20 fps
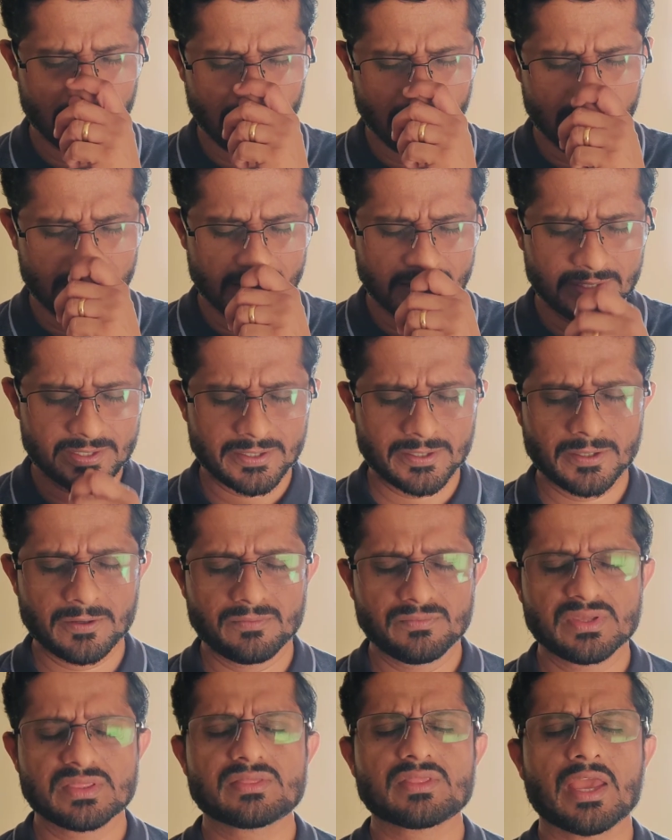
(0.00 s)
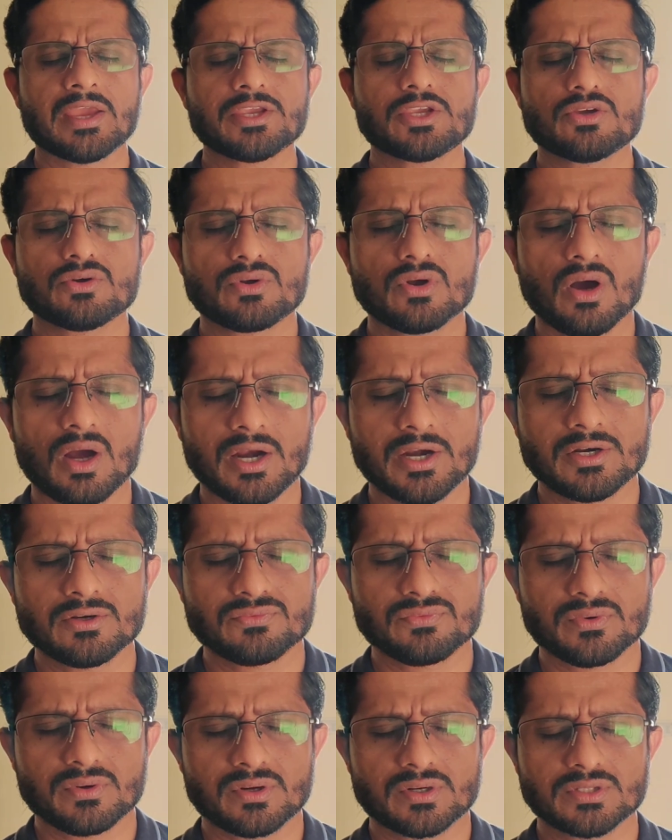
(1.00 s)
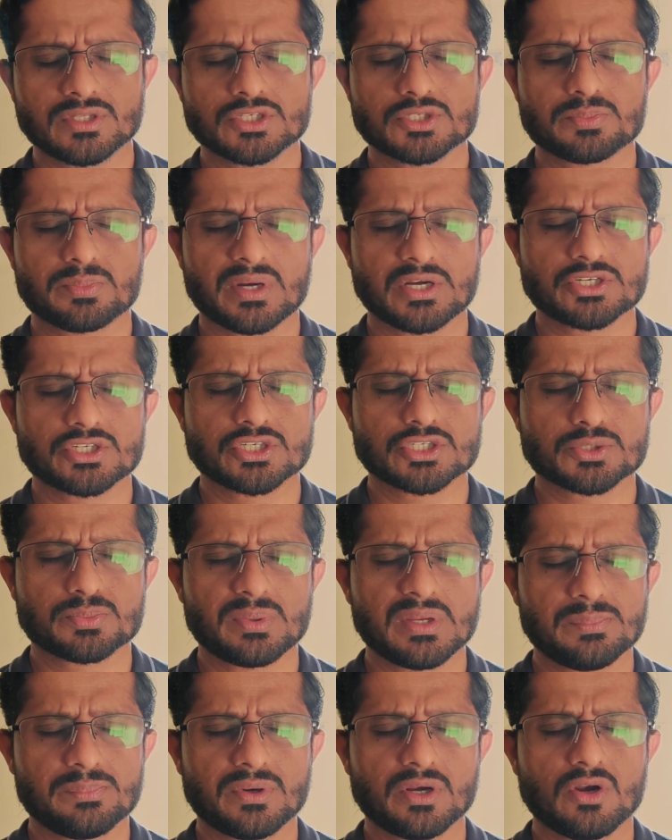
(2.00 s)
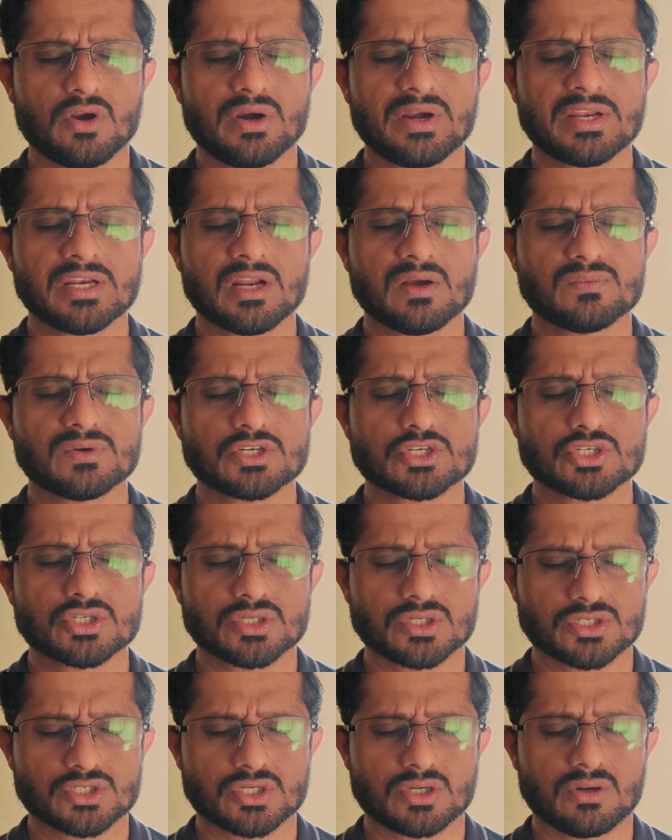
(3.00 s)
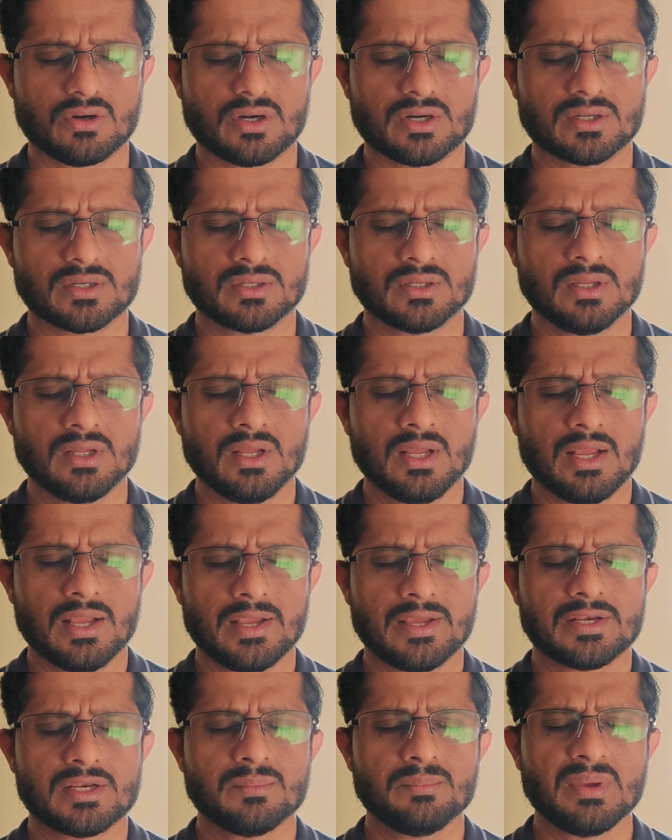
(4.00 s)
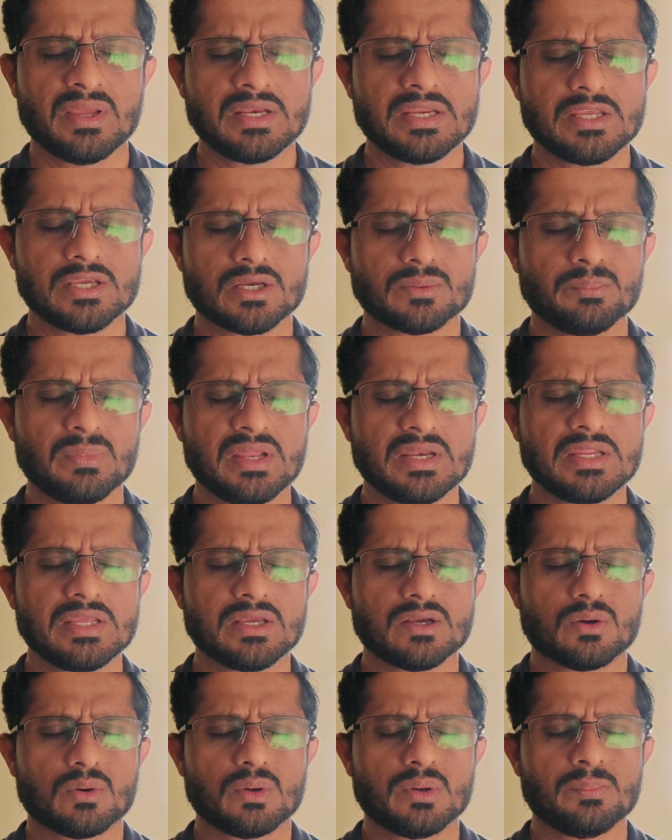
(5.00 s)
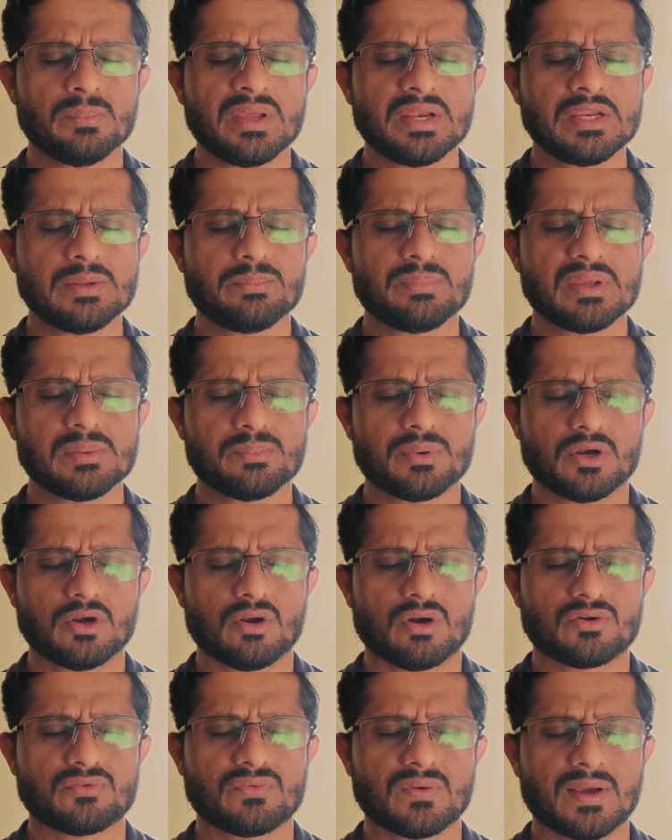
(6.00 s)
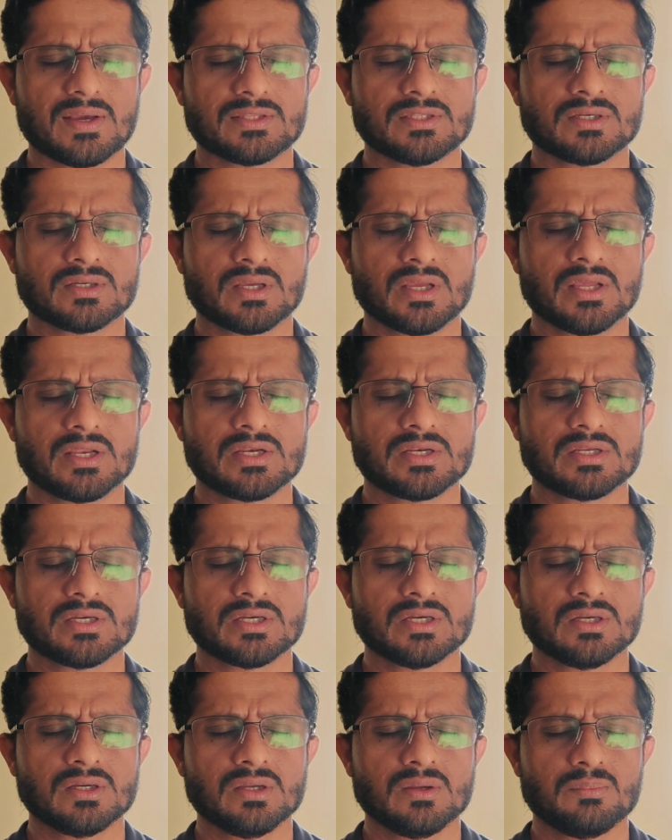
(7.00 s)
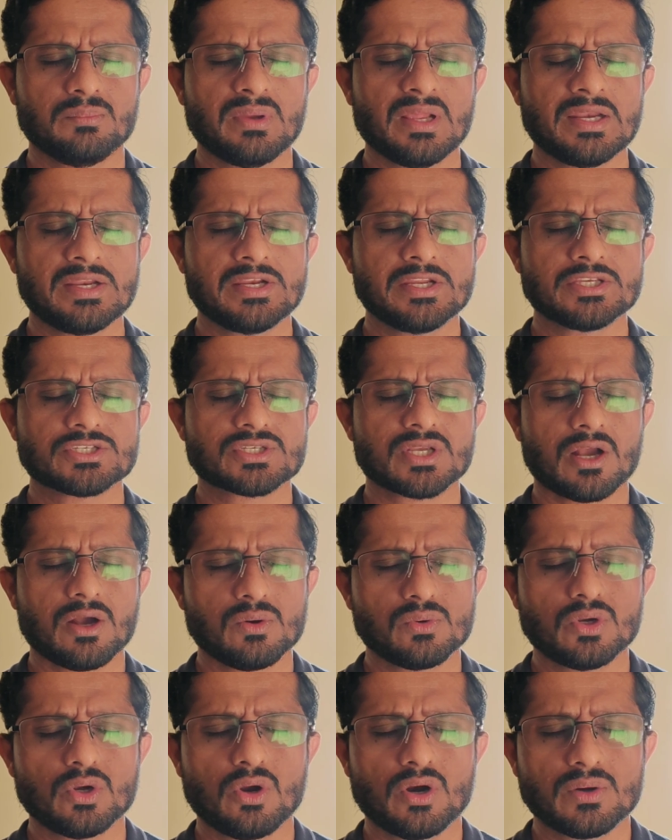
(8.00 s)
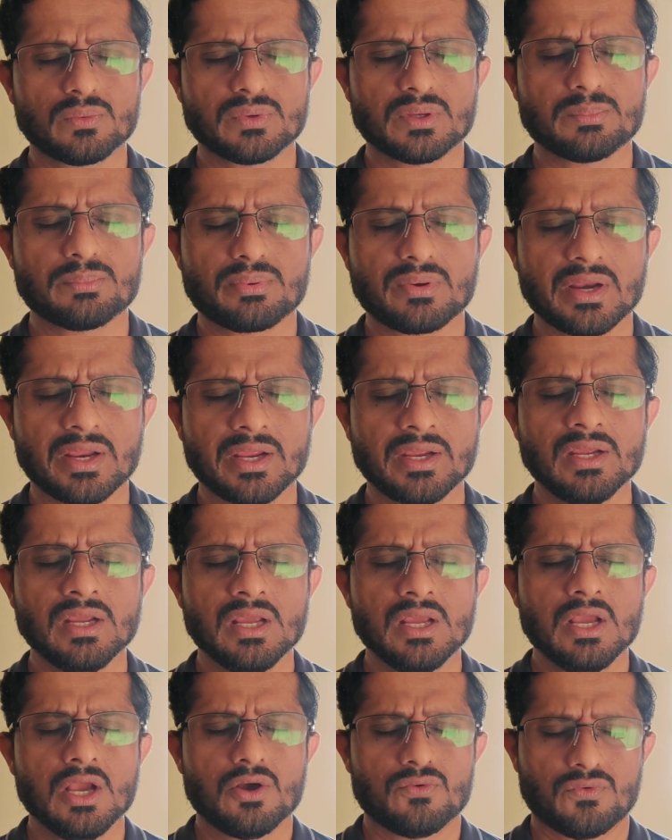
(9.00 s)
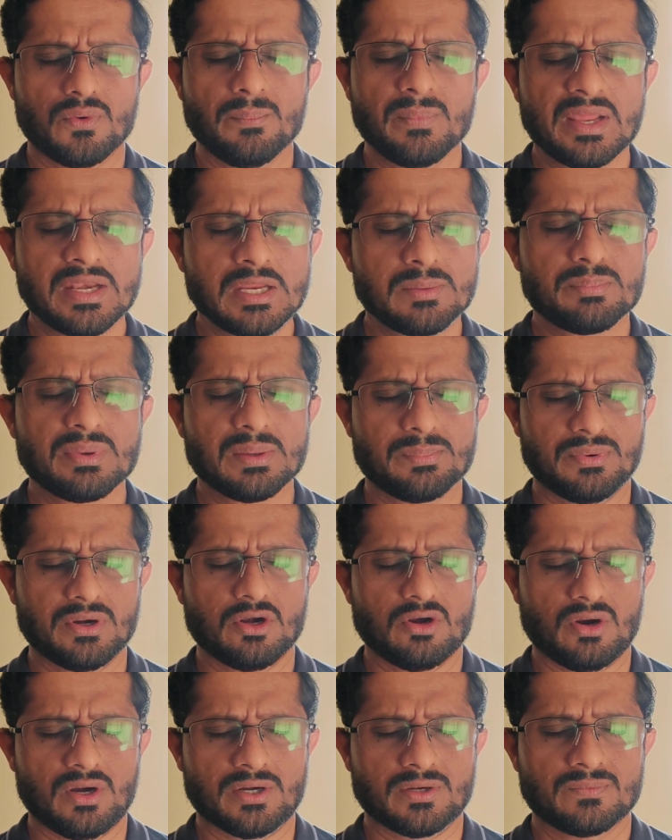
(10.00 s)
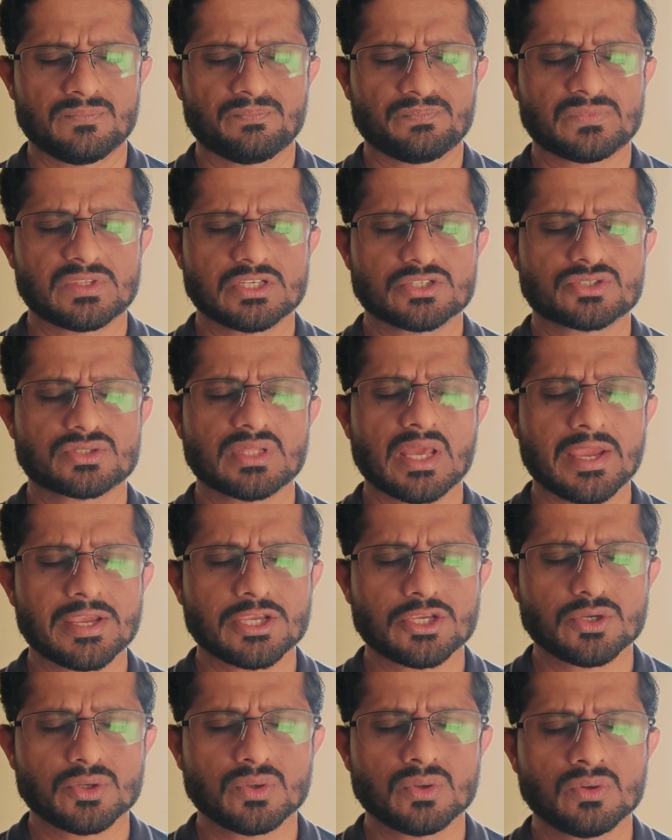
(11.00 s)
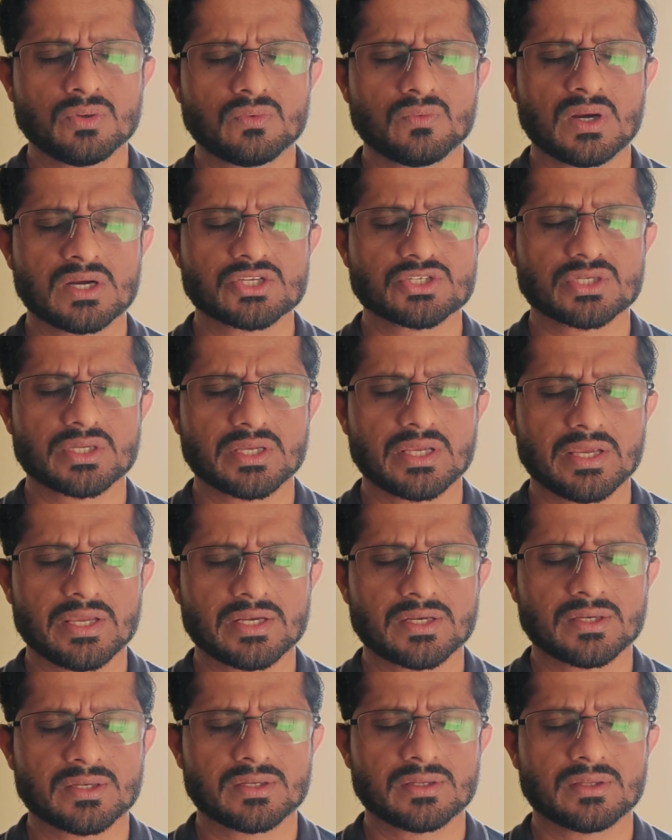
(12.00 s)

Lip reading: And we thank you, God, for these precious people, Lord, in our church, Lord. And many, many, many people, Lord, Father. And Melanie Sahu, Lord, we pray for many people, Lord. Just thank you once again.